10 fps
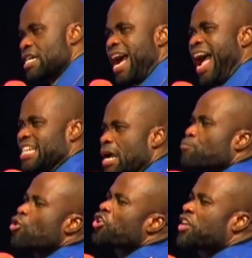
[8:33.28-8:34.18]
I am
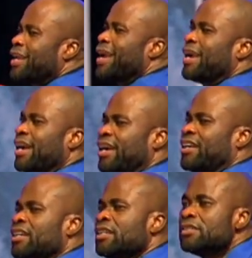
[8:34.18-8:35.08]
not here
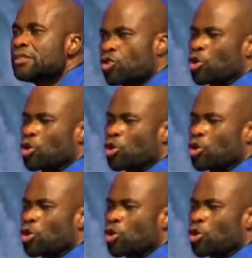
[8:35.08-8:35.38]
to